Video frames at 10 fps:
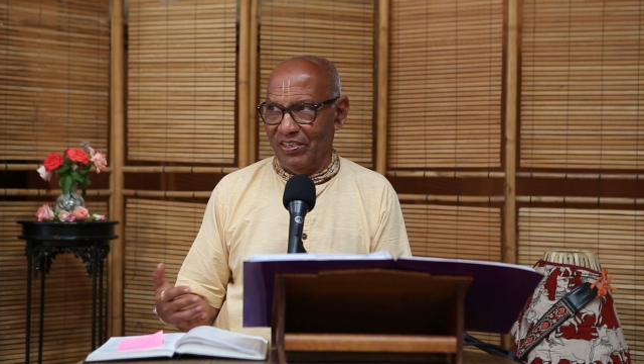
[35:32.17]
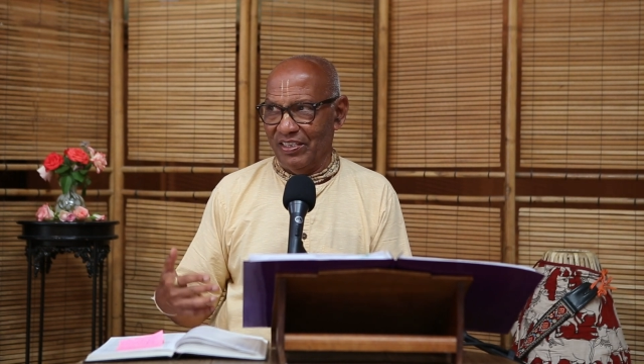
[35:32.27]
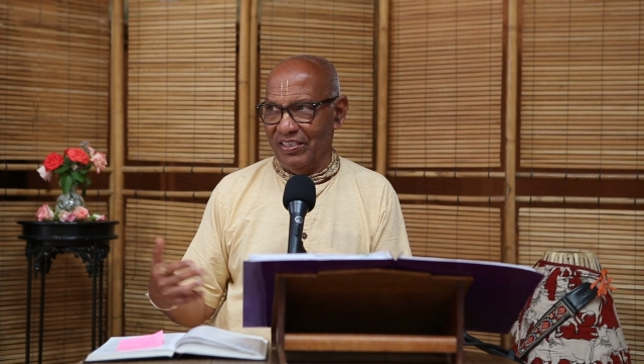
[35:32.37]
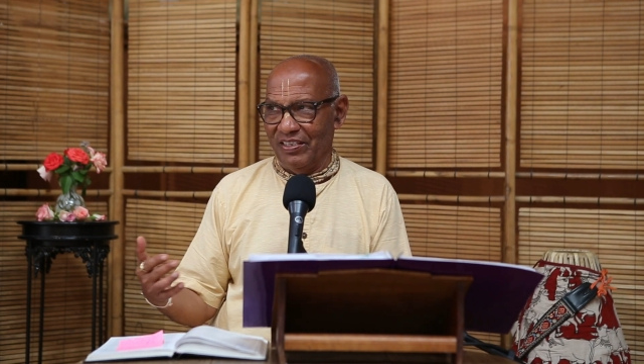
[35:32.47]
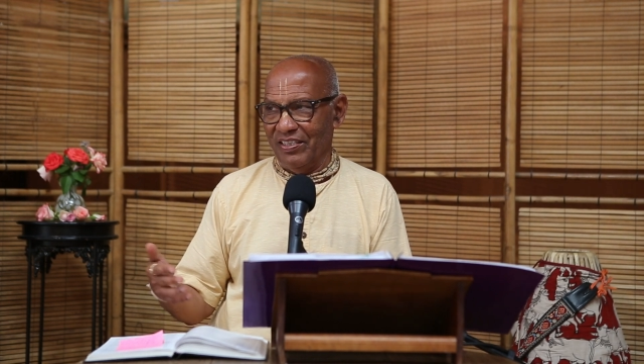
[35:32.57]

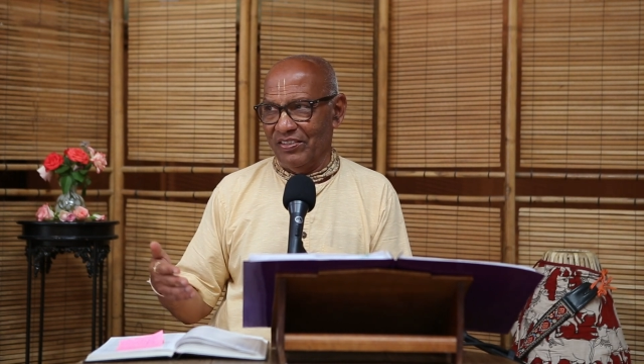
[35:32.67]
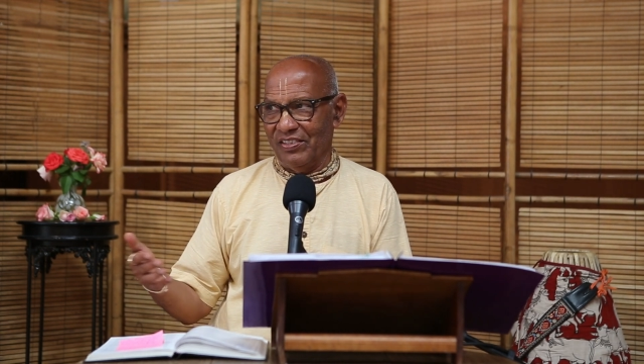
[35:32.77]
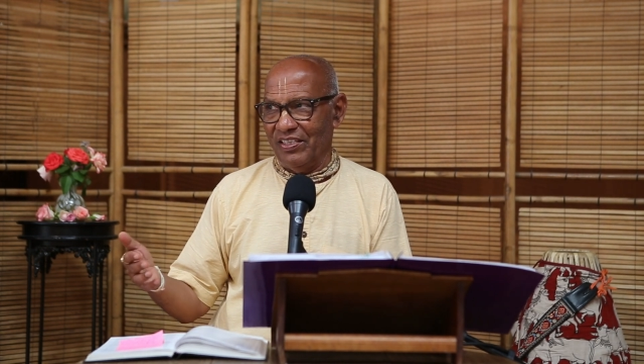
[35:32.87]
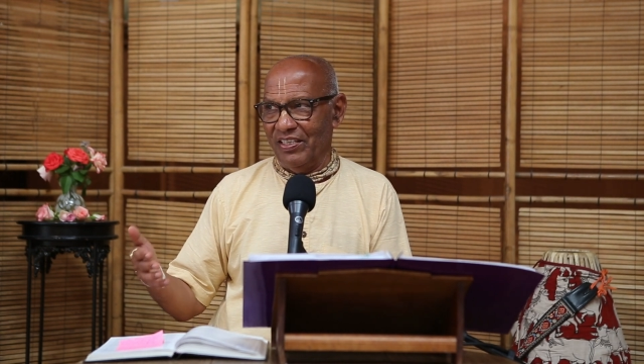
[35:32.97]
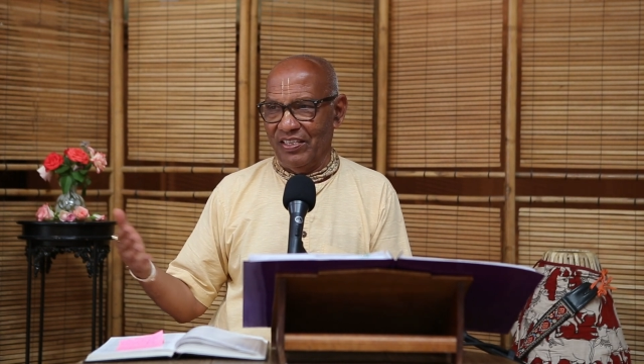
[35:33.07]

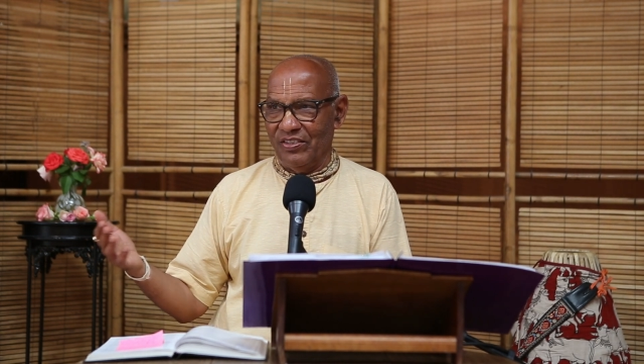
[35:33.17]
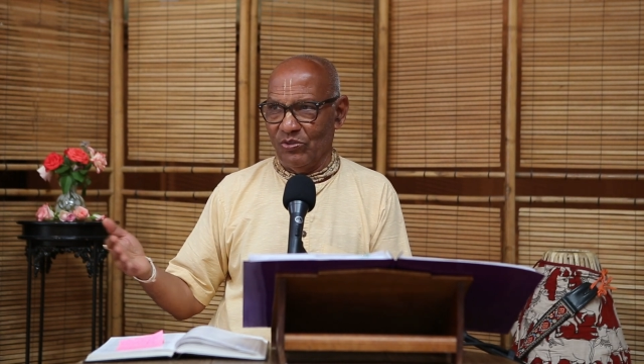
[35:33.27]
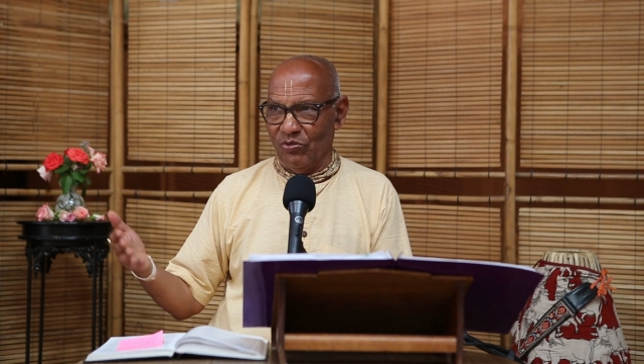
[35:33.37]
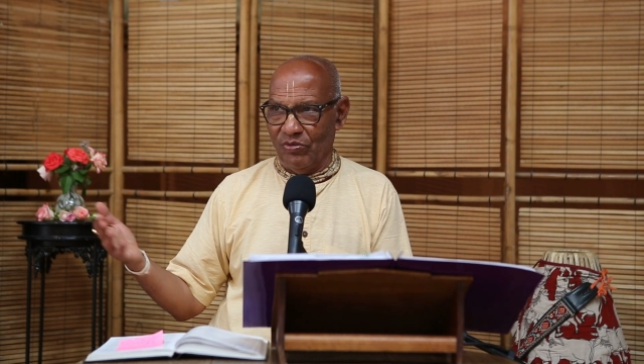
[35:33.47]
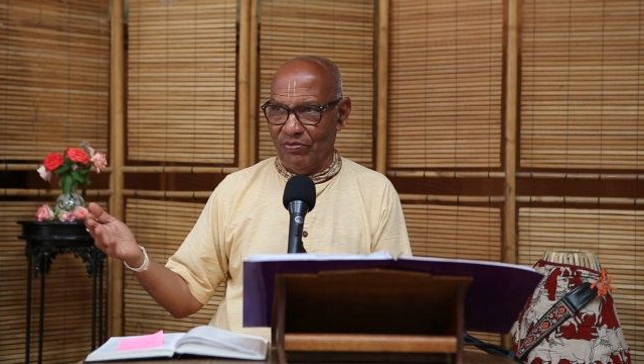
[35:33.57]
interested in his
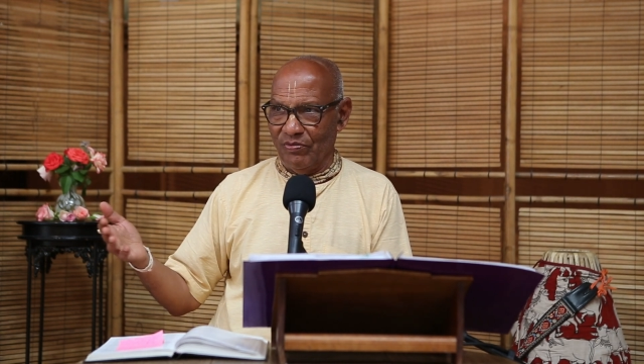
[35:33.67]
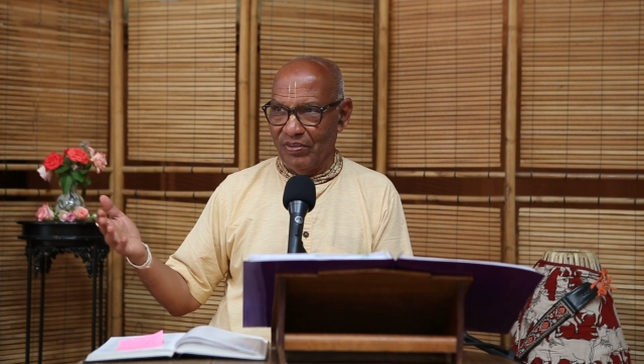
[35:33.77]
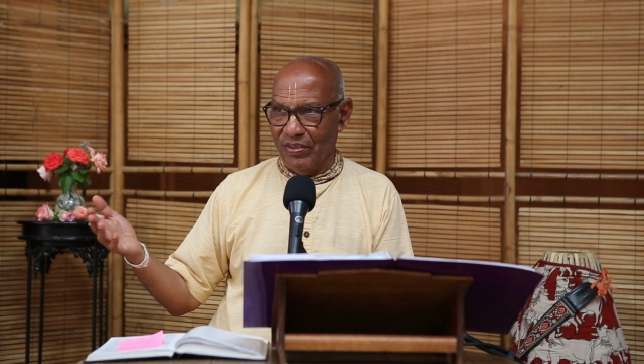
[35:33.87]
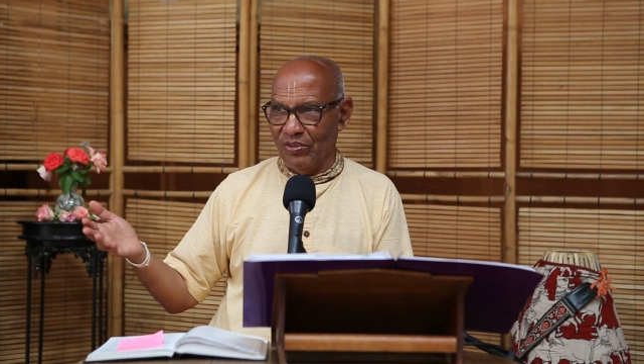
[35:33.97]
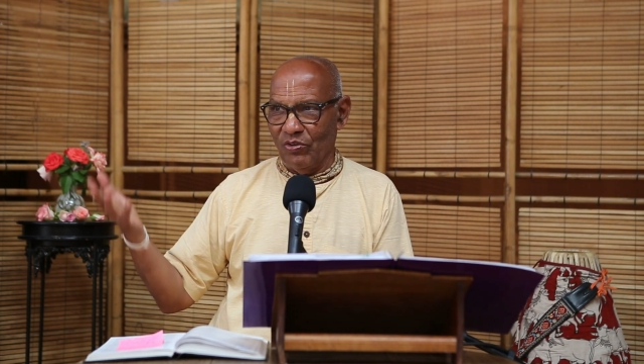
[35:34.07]
own
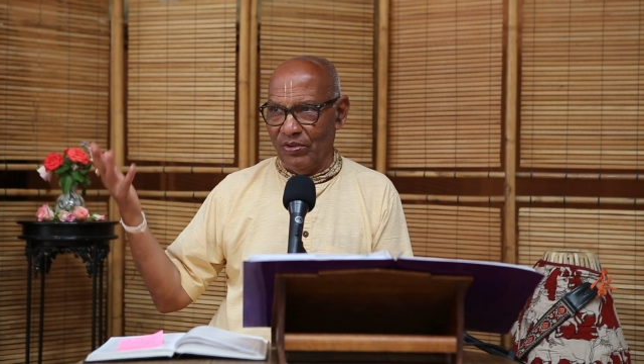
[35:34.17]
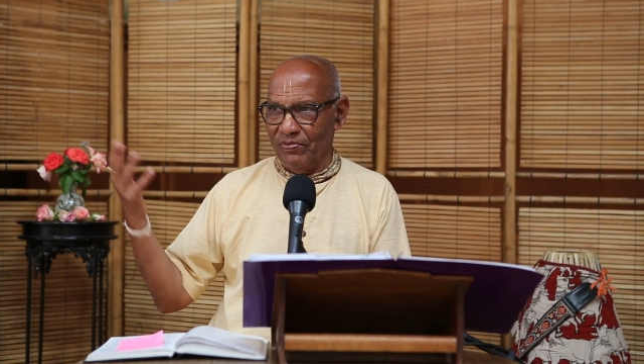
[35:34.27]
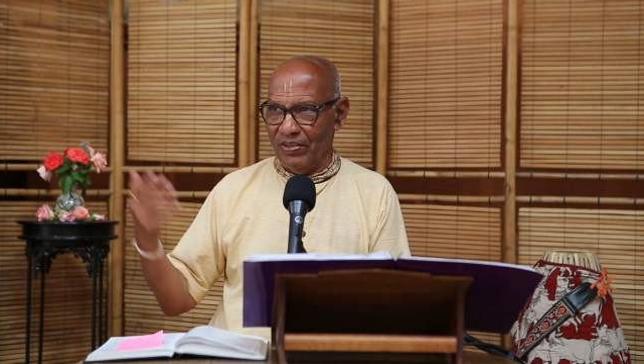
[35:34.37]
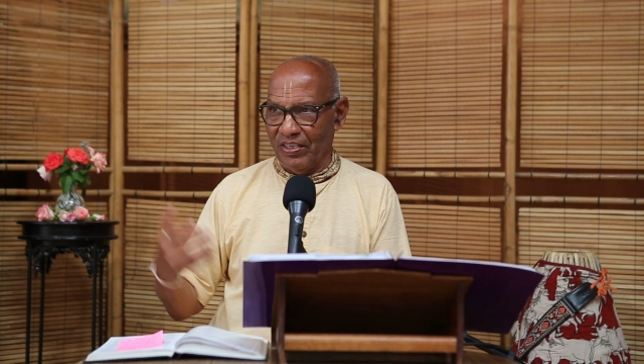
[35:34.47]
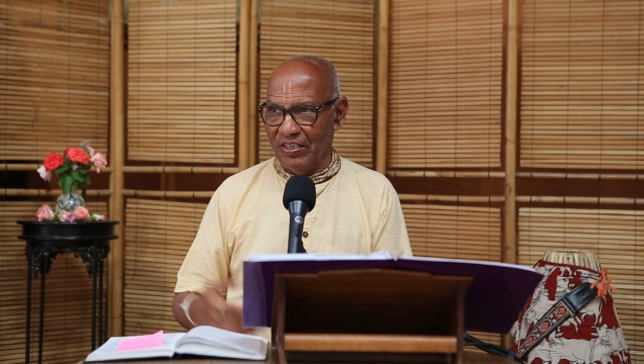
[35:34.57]

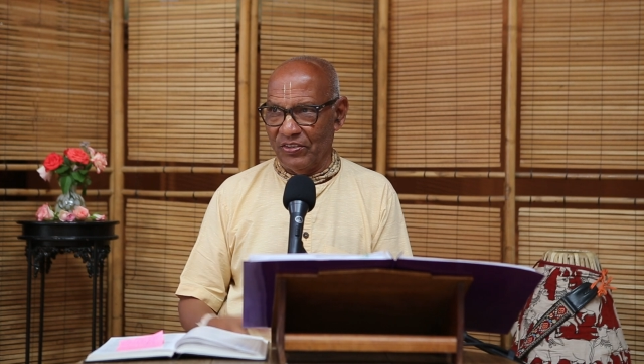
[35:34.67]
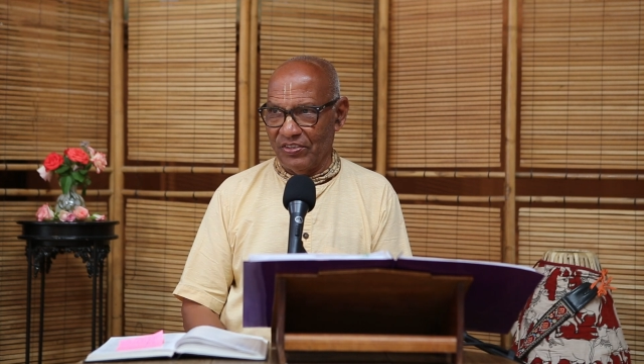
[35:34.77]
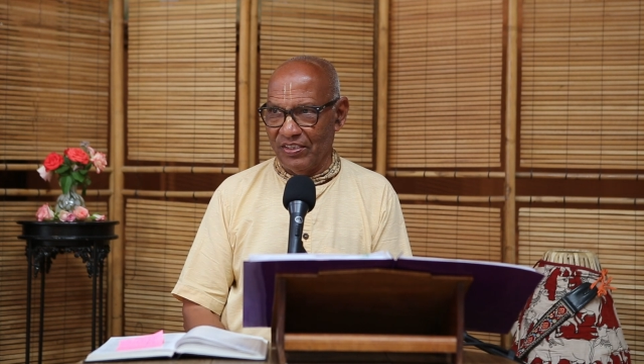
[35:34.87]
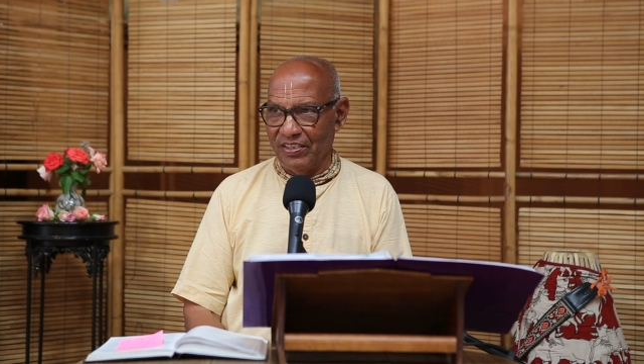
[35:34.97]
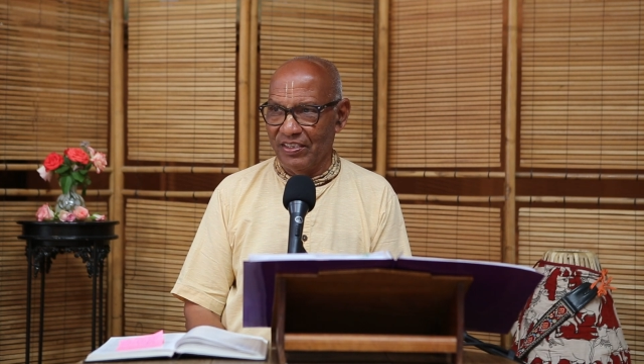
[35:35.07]

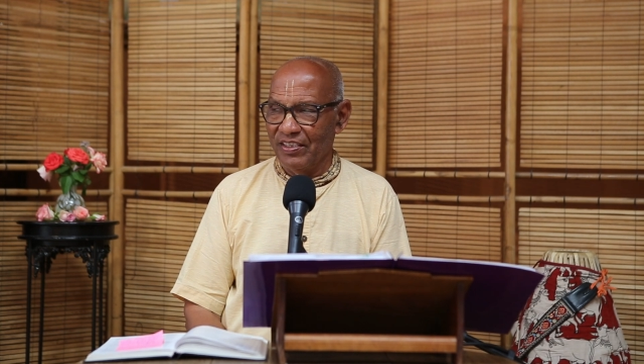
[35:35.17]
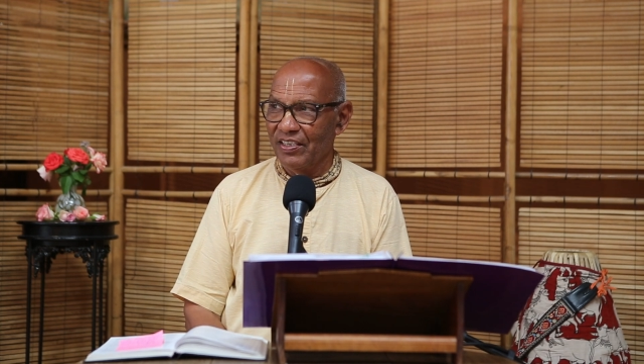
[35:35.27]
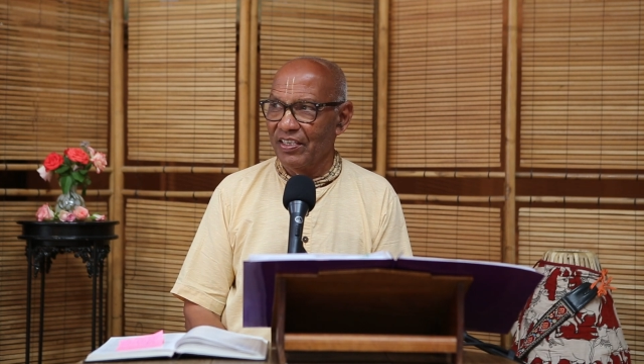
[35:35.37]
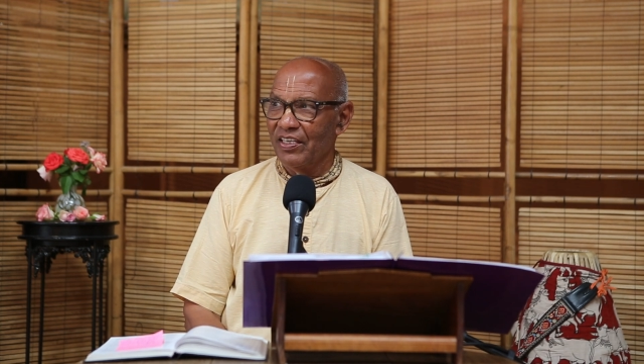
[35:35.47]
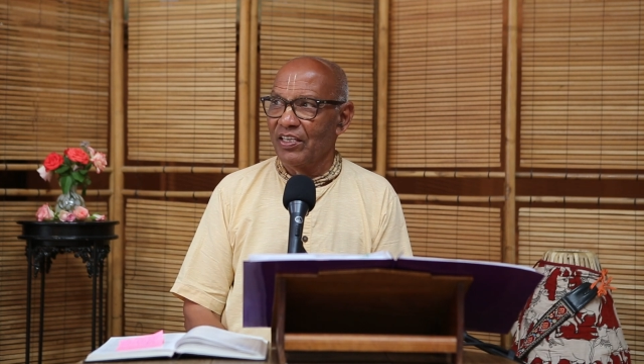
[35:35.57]
glorification.
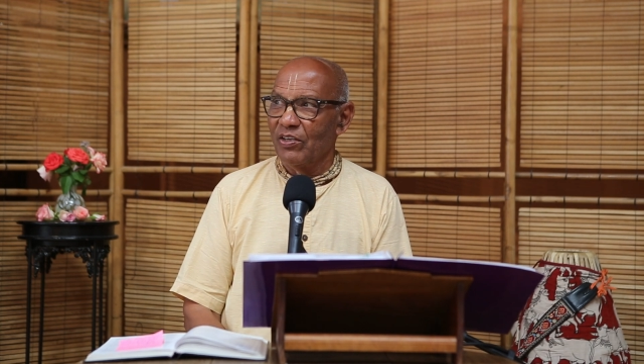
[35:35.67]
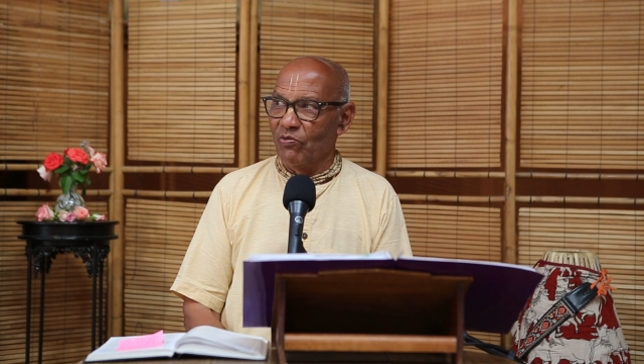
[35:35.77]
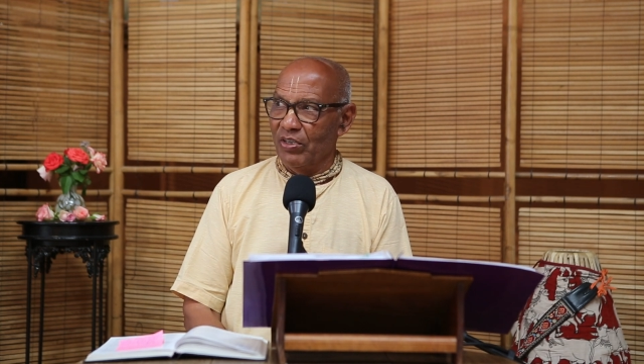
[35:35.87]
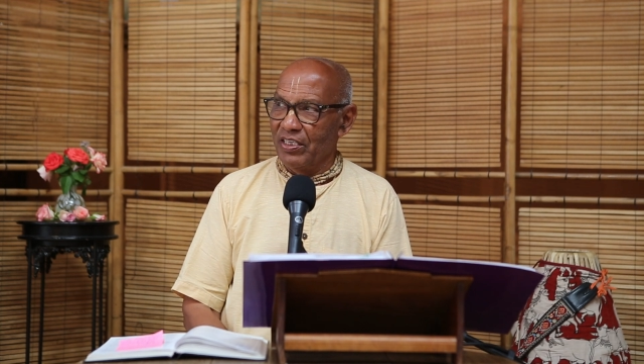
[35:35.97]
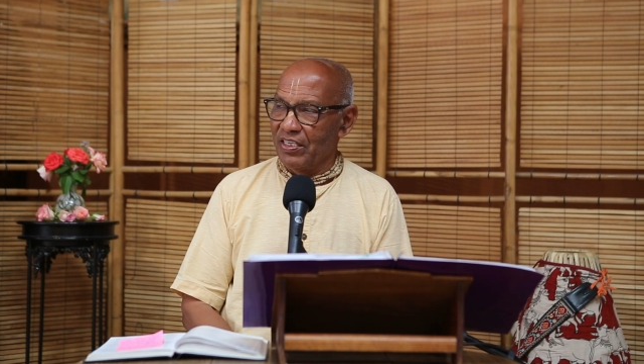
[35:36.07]

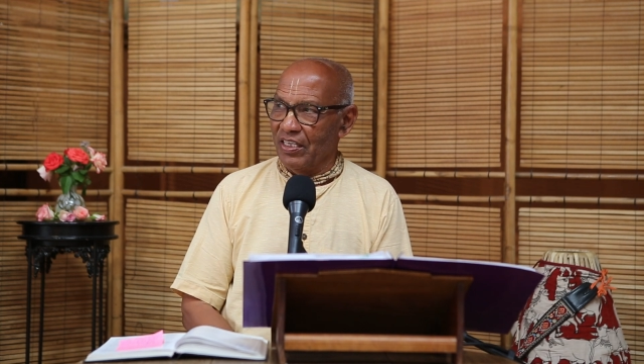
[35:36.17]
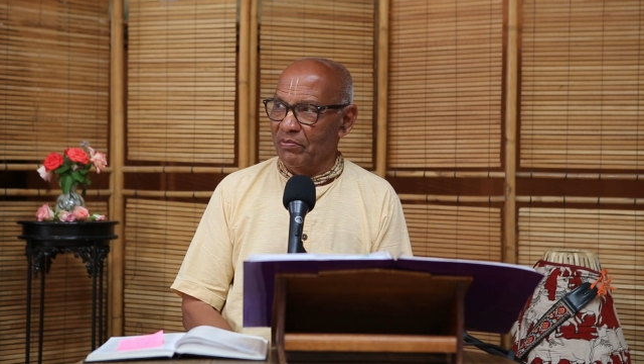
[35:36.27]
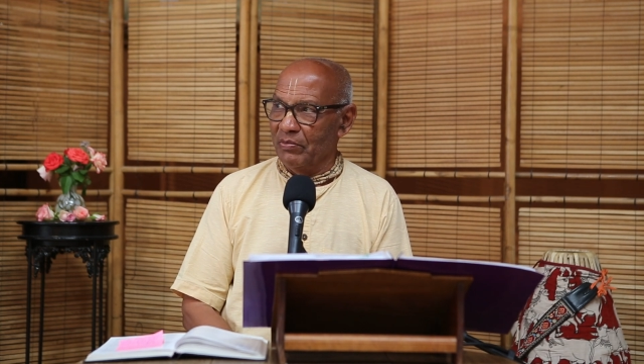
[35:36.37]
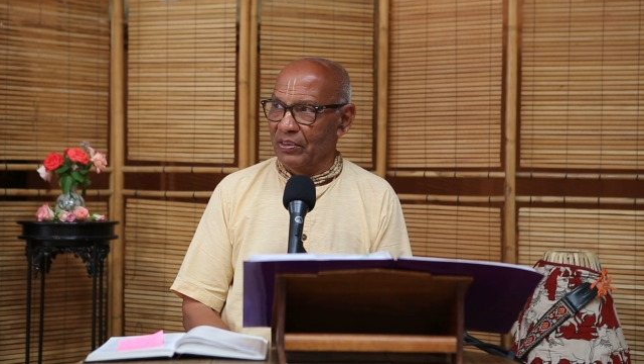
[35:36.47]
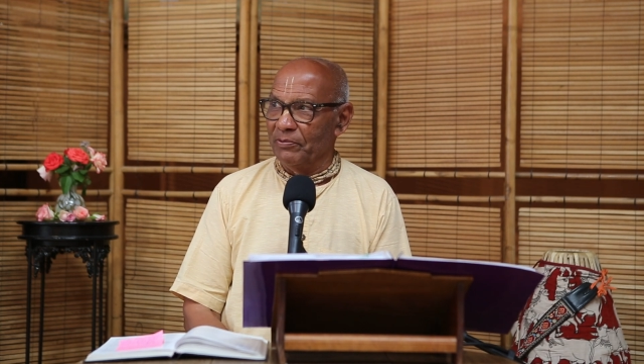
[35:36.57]
One time